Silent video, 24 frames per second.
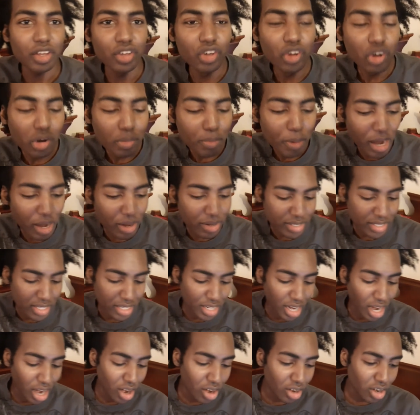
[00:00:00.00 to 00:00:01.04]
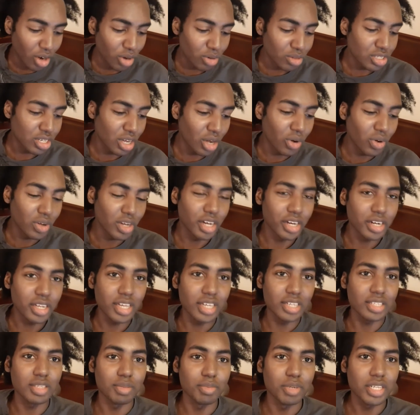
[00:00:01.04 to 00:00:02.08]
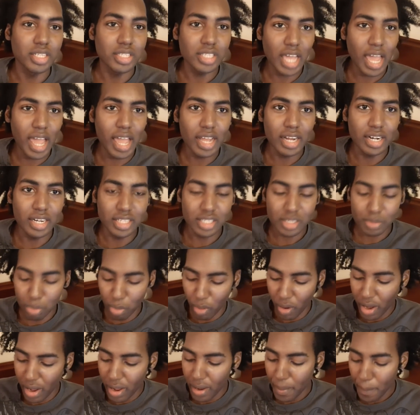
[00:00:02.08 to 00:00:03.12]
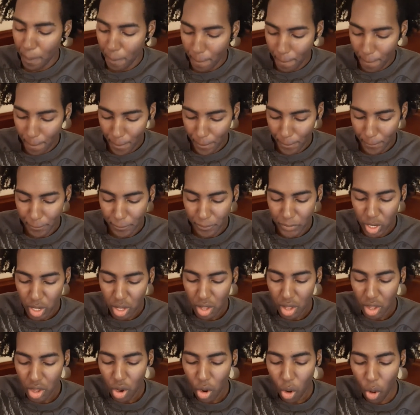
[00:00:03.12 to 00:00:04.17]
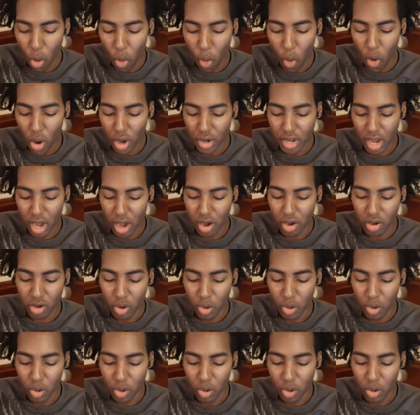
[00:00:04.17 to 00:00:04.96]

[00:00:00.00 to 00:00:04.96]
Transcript: you posed the darn gone told her to get some detangling spray or darn